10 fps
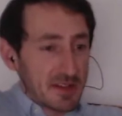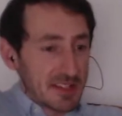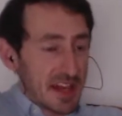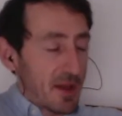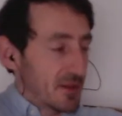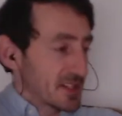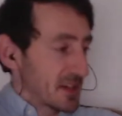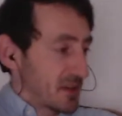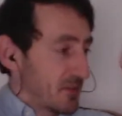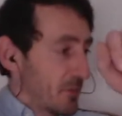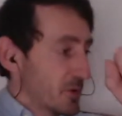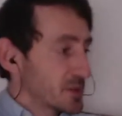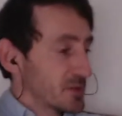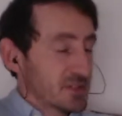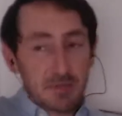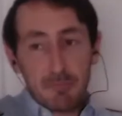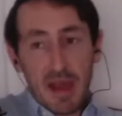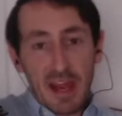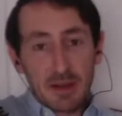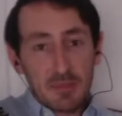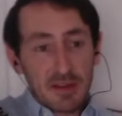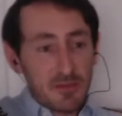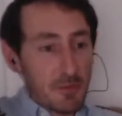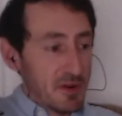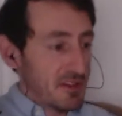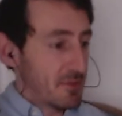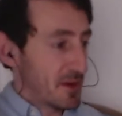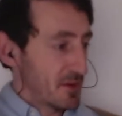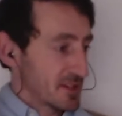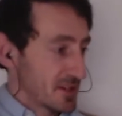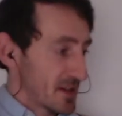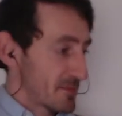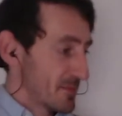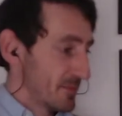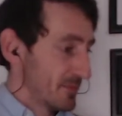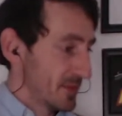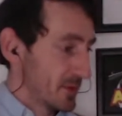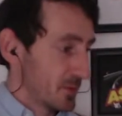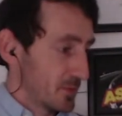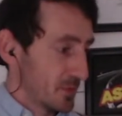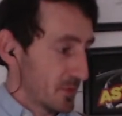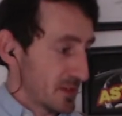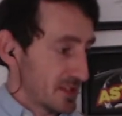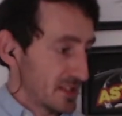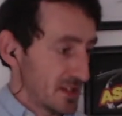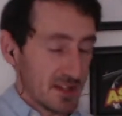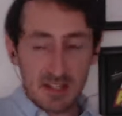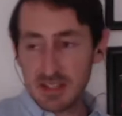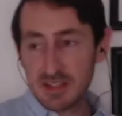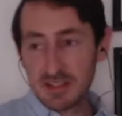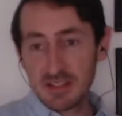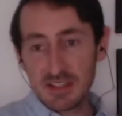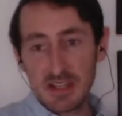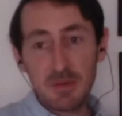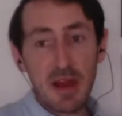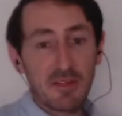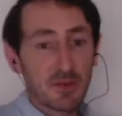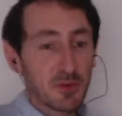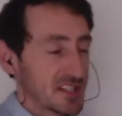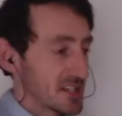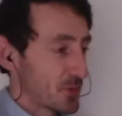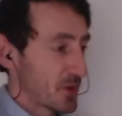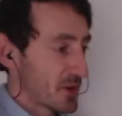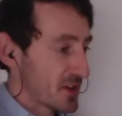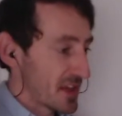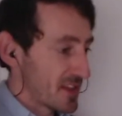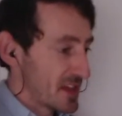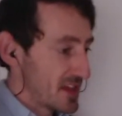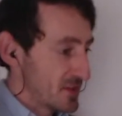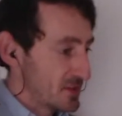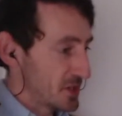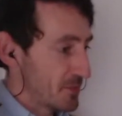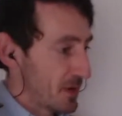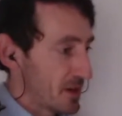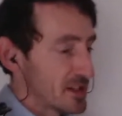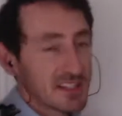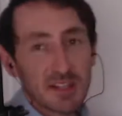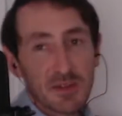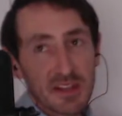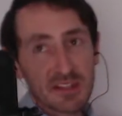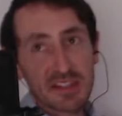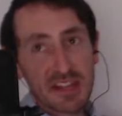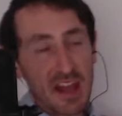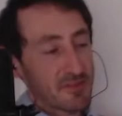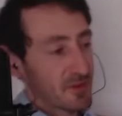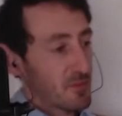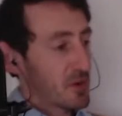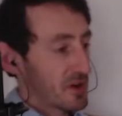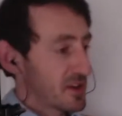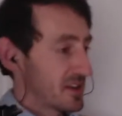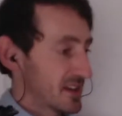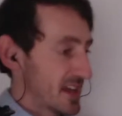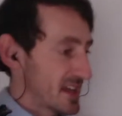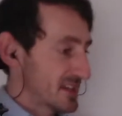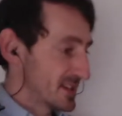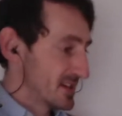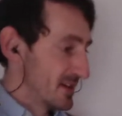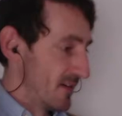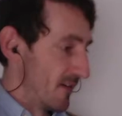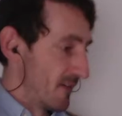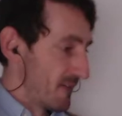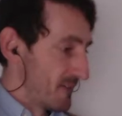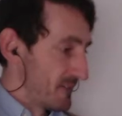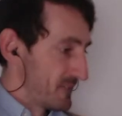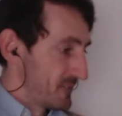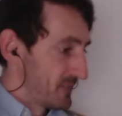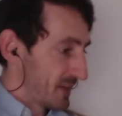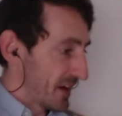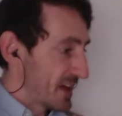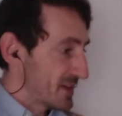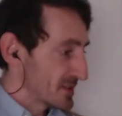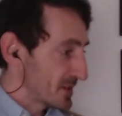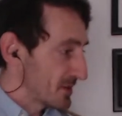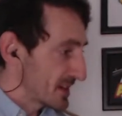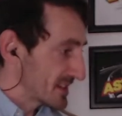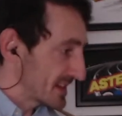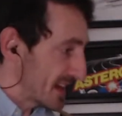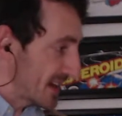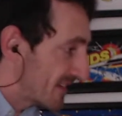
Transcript: So now it's kind of, I'm not sure, it's just banned me for a brief period of time, which is good. So you might have to watch this one in the YouTube bar. You can still use the chat from one, I guess. I know, it's annoying, isn't it?